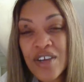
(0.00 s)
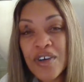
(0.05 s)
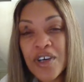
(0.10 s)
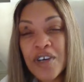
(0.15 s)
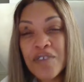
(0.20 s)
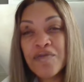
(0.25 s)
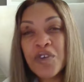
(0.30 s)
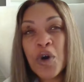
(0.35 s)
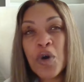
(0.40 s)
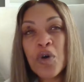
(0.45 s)
of,
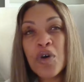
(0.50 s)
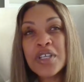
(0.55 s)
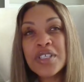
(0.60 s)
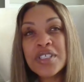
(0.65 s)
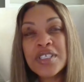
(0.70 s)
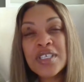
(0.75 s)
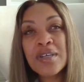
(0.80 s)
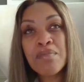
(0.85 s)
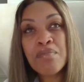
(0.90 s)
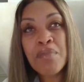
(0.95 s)
of
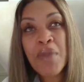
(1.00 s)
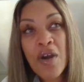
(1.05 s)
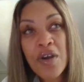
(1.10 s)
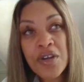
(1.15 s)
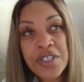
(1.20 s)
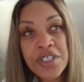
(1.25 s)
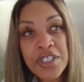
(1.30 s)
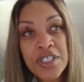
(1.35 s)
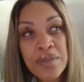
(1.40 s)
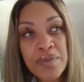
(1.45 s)
going to the
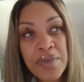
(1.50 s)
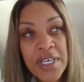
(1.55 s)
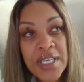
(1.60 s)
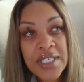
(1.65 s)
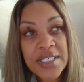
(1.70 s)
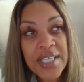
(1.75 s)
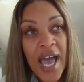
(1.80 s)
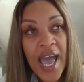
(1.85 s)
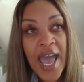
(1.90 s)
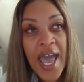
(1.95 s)
marches
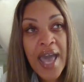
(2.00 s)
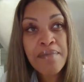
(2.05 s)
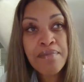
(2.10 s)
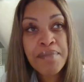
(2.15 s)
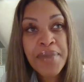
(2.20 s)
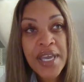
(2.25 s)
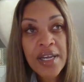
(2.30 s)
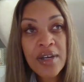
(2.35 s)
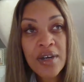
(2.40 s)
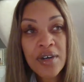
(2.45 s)
because I
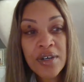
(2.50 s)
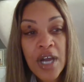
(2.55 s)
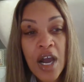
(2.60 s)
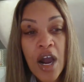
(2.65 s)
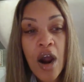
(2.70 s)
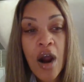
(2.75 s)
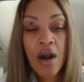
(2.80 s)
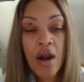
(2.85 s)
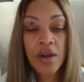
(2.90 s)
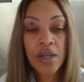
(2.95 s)
had been on
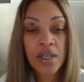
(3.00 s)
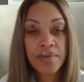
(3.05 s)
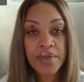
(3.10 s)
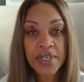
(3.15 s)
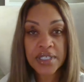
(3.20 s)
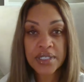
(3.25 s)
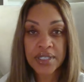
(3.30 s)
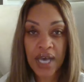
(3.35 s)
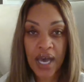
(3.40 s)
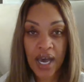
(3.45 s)
the
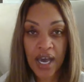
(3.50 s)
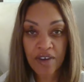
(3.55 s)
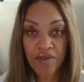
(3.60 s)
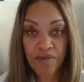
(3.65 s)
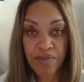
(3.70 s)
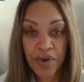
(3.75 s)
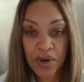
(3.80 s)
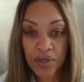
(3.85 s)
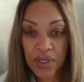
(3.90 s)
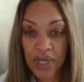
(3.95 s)
argument side
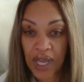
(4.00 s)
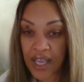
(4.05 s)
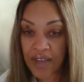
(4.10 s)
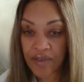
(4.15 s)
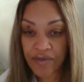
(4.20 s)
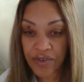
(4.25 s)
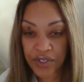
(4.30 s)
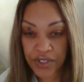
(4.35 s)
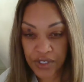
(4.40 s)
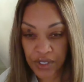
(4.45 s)
of pro
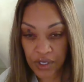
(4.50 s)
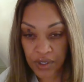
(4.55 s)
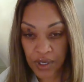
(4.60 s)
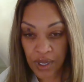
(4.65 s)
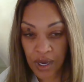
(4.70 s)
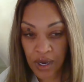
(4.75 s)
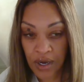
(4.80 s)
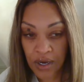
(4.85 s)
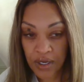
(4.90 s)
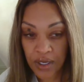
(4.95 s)
life for so
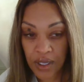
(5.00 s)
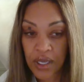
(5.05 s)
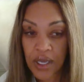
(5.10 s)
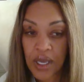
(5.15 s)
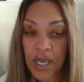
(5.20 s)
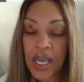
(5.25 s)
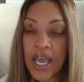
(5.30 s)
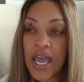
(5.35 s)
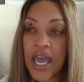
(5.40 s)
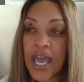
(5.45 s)
long.
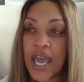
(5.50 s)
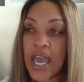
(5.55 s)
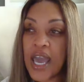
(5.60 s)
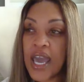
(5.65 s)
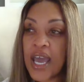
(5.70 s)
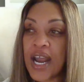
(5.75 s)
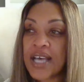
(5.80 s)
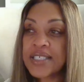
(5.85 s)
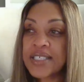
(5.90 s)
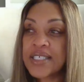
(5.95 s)

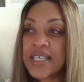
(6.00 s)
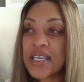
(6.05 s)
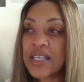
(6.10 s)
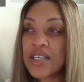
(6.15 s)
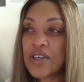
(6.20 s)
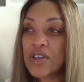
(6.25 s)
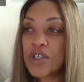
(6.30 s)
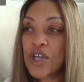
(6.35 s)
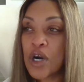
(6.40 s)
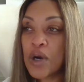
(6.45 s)
And I
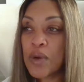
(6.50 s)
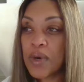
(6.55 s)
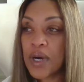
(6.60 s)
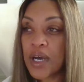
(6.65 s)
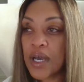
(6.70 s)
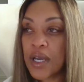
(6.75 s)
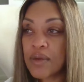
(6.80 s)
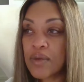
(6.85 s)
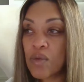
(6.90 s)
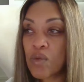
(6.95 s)
said, you know
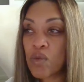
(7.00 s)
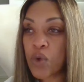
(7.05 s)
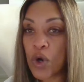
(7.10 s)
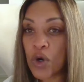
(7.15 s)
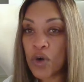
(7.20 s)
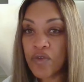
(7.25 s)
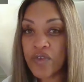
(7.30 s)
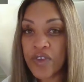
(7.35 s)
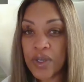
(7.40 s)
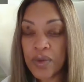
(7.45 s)
what?
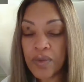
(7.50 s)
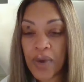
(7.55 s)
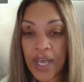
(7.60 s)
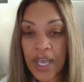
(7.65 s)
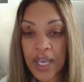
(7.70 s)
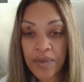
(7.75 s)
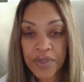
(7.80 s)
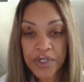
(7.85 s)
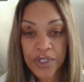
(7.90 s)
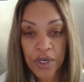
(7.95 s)
Roe v.
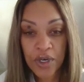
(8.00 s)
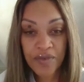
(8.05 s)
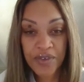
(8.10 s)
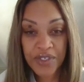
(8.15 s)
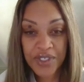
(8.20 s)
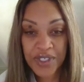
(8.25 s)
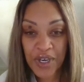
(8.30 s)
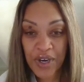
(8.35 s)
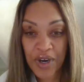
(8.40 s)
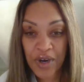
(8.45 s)
Wade was
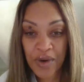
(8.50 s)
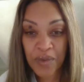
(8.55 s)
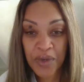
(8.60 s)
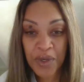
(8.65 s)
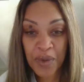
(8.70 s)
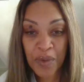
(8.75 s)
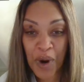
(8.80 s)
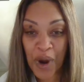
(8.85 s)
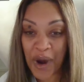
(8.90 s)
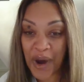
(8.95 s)
overturned.
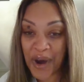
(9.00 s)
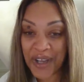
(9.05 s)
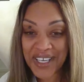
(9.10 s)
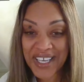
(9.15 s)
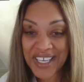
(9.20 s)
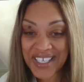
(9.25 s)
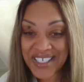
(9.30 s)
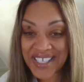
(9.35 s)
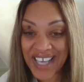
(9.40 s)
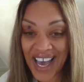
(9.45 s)
We were all
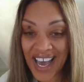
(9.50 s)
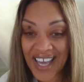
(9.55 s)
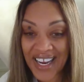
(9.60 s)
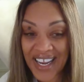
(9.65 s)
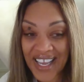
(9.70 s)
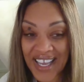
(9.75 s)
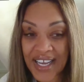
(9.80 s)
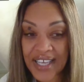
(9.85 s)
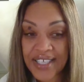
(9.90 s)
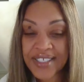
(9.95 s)

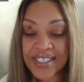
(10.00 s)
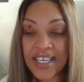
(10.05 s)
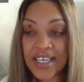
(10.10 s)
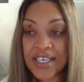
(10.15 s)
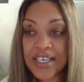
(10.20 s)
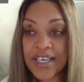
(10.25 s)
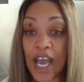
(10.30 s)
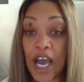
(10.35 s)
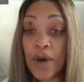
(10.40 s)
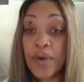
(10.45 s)
excited. And I
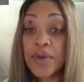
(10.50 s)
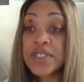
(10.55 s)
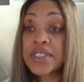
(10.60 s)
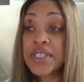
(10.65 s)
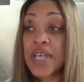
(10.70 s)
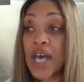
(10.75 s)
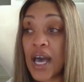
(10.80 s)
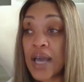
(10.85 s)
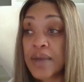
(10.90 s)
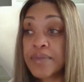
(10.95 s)
said, now
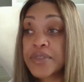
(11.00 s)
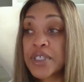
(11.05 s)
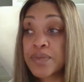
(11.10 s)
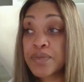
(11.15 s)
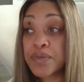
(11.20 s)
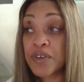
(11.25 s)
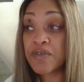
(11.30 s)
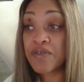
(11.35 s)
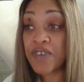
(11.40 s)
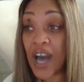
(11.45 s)
it's time to
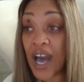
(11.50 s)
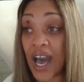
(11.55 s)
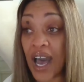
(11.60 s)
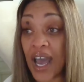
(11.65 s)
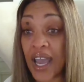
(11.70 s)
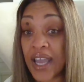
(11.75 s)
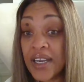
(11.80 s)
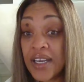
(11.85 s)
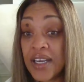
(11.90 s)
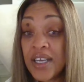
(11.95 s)

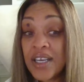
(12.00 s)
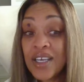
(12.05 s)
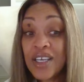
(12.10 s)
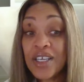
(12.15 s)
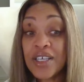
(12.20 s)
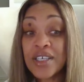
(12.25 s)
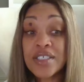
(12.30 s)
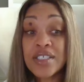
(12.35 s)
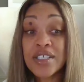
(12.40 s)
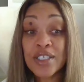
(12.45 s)
provide
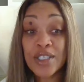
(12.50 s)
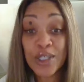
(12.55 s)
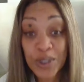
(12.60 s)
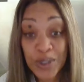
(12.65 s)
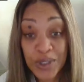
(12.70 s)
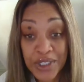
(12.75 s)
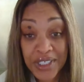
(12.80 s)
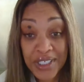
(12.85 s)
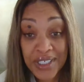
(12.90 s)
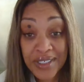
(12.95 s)
a
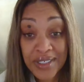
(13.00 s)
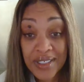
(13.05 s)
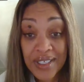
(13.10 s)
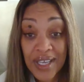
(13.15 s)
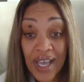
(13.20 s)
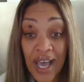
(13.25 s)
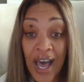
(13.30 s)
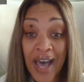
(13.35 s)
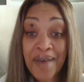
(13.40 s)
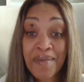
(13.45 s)
solution
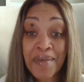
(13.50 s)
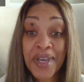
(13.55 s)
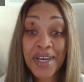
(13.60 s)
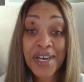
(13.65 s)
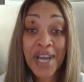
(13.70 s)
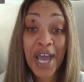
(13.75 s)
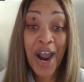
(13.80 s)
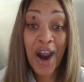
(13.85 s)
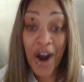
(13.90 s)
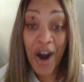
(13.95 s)
I've
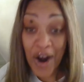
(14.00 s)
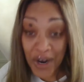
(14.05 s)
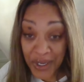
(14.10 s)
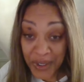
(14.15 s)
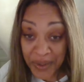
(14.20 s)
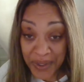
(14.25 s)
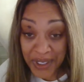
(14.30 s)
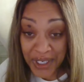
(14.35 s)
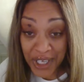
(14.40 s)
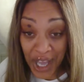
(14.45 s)
been
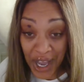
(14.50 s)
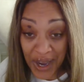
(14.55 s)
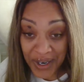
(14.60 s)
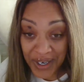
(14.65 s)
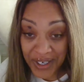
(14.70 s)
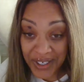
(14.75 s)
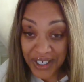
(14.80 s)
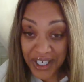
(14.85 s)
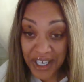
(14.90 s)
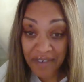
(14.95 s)
arguing
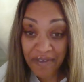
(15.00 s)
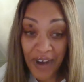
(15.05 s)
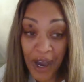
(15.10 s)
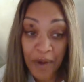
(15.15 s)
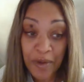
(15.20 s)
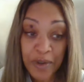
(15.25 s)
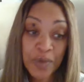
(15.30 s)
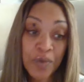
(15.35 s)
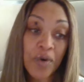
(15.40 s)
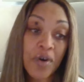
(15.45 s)
long enough.
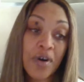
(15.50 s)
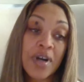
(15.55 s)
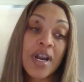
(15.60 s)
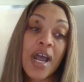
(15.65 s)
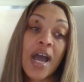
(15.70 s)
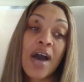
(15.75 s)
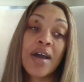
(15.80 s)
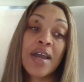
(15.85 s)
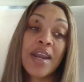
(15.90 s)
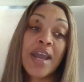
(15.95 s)
I was
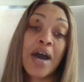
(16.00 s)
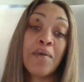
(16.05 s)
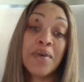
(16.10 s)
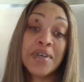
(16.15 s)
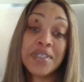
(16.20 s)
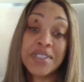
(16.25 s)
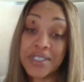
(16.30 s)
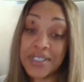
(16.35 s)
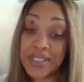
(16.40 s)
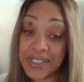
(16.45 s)
and I
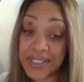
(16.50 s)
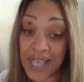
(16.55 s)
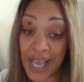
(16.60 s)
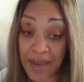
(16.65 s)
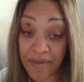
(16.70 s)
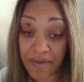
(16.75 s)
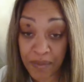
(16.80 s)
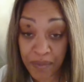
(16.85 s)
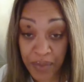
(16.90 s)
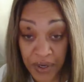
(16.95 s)
wasn't the
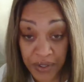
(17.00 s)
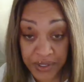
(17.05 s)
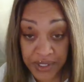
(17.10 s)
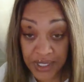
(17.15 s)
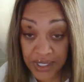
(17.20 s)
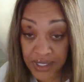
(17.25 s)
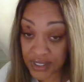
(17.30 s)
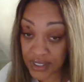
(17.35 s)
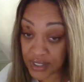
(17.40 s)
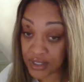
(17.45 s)
type for
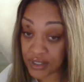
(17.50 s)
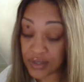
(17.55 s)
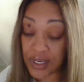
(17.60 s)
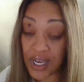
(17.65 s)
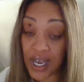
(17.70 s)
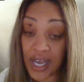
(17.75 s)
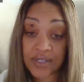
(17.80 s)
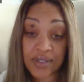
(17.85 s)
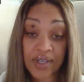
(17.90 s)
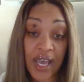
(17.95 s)
protest because you
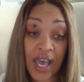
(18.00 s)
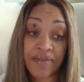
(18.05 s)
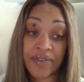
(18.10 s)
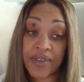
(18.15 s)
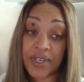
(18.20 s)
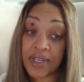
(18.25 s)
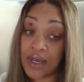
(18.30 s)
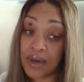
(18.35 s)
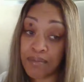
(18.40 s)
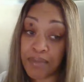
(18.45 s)
guys would
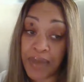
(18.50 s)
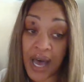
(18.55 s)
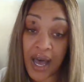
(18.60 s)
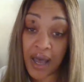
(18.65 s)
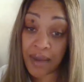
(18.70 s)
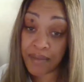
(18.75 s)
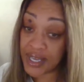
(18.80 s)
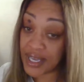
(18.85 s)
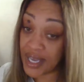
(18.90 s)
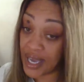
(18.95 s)
have to come
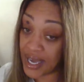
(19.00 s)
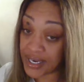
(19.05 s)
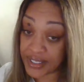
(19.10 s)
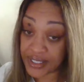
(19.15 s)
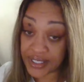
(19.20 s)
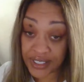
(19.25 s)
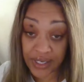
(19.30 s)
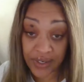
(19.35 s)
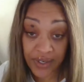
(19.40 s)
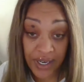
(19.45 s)
buy me out
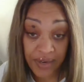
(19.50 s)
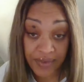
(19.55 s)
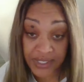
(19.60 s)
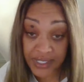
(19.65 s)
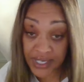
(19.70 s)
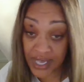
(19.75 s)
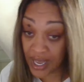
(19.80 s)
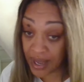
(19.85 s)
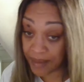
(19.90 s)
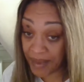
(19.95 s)
of jail
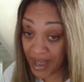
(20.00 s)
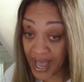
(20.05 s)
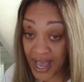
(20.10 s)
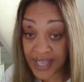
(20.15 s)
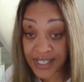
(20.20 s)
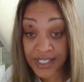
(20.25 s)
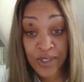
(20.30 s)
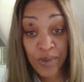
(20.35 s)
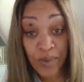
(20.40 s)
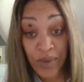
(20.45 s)
every time
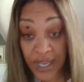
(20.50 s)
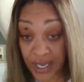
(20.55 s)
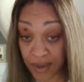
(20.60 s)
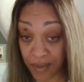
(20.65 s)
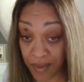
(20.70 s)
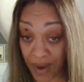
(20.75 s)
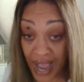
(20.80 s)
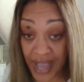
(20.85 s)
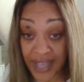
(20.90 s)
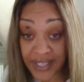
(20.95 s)
I
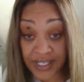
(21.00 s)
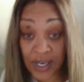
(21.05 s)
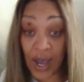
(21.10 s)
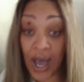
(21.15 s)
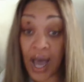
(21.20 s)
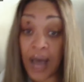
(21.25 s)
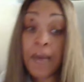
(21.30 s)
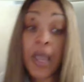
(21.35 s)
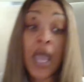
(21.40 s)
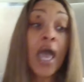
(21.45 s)
swing, right? So
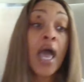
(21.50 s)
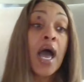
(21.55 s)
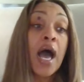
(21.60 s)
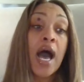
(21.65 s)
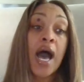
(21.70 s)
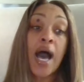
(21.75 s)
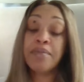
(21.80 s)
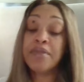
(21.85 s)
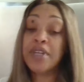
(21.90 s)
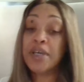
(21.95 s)
I,
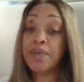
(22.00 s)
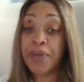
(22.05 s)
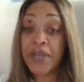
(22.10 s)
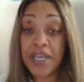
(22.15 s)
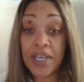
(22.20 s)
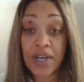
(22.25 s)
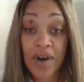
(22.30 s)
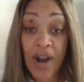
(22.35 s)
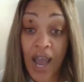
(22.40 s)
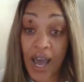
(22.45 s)
am the
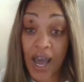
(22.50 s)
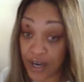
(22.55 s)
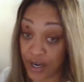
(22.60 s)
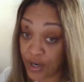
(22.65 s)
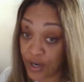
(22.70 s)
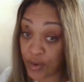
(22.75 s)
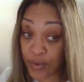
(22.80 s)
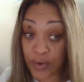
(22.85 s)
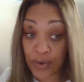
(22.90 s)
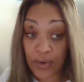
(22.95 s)
Peter
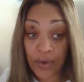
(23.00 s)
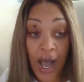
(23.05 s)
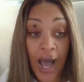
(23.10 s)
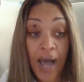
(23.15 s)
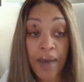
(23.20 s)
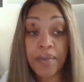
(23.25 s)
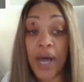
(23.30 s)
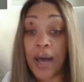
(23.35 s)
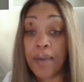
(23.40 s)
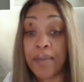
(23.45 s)
out there.
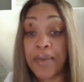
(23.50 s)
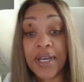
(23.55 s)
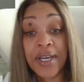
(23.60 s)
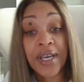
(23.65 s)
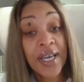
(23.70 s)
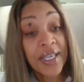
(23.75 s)
I'm, I'm gonna